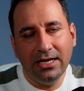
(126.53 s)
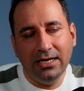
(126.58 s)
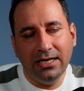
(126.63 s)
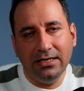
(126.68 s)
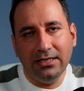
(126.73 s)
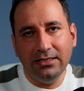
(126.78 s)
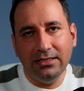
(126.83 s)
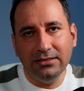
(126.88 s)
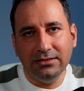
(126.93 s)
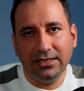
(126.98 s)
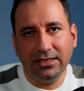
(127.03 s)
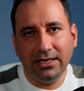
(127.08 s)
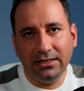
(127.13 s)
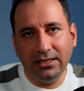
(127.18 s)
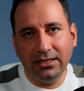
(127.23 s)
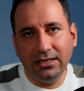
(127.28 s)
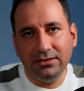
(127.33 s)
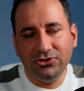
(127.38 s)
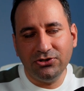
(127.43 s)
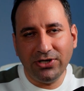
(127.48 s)
it
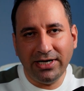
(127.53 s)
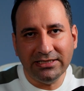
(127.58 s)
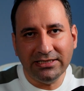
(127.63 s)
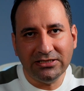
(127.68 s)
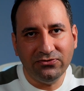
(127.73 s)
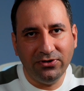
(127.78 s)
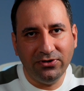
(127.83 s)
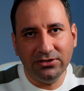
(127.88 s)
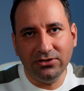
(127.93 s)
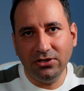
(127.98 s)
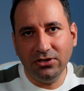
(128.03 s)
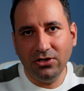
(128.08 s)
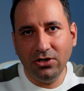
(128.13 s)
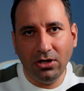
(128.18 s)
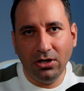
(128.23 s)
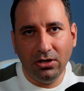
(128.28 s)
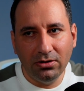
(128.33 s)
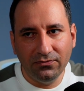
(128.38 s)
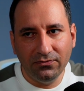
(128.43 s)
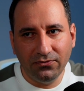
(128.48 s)
can transfer the
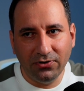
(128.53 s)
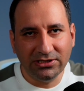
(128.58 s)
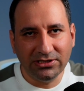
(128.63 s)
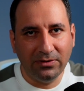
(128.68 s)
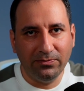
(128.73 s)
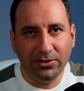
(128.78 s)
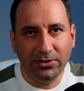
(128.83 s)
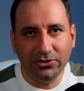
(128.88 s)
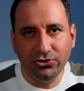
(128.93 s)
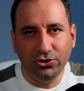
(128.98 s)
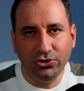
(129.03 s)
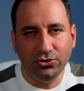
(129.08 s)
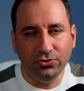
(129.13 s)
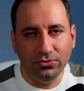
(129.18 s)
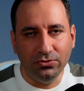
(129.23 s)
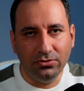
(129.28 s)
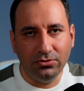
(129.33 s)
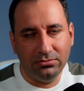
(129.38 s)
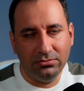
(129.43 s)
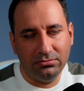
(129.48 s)
call, for example, to you,